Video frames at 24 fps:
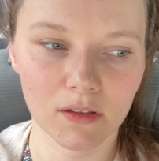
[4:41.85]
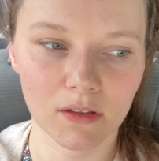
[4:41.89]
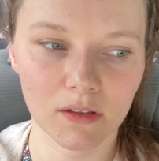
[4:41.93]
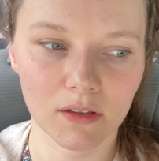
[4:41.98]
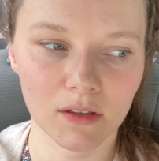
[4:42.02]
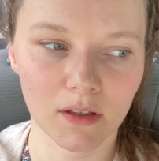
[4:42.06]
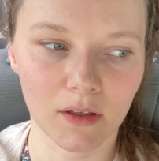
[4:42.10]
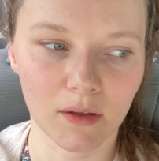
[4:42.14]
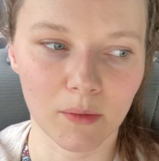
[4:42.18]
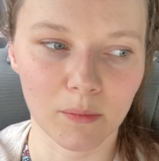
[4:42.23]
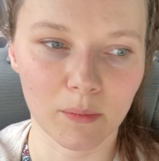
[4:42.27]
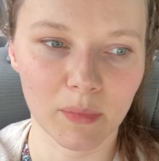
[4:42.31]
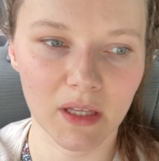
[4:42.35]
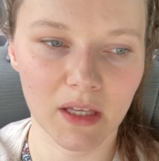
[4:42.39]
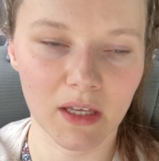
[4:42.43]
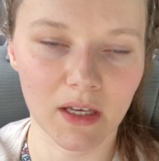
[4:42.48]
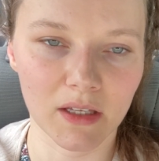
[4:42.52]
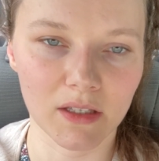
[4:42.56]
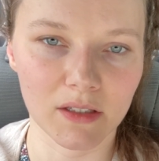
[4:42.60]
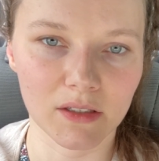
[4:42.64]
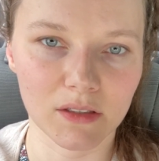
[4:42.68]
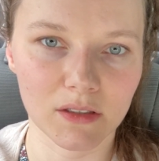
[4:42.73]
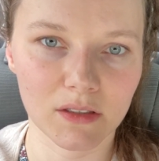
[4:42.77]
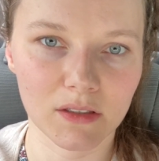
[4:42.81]

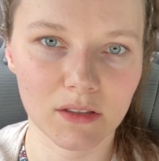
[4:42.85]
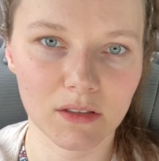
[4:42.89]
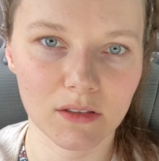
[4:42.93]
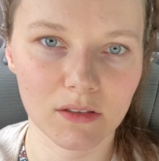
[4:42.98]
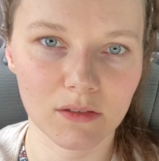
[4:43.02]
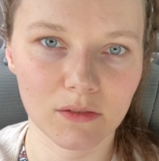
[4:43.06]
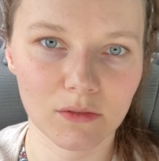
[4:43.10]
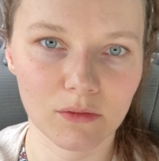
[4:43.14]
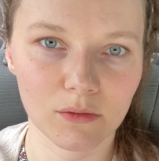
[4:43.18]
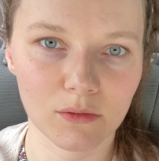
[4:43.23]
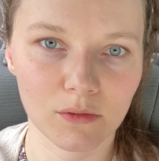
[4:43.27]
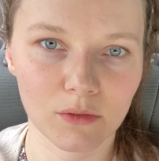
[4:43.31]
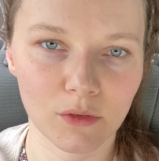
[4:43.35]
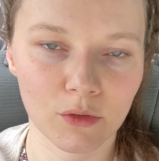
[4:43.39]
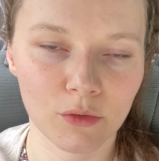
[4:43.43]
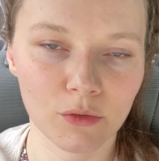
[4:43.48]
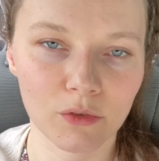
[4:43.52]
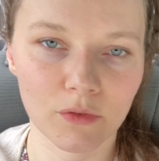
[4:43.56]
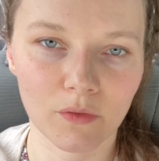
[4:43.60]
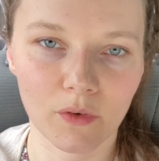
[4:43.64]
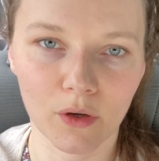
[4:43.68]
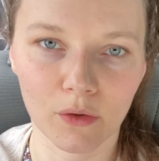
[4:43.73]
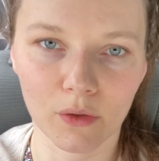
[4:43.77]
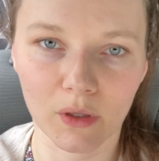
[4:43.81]
because
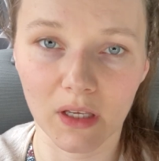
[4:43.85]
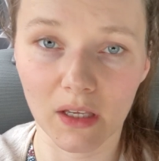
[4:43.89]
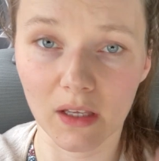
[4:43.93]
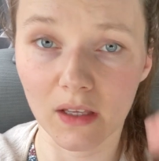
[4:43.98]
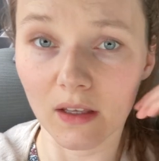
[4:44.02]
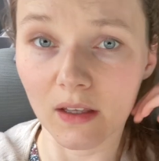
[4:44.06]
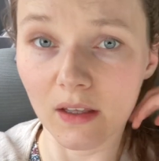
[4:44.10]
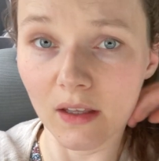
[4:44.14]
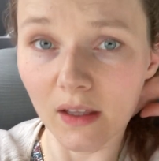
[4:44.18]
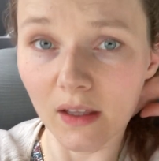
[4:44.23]
who's voting,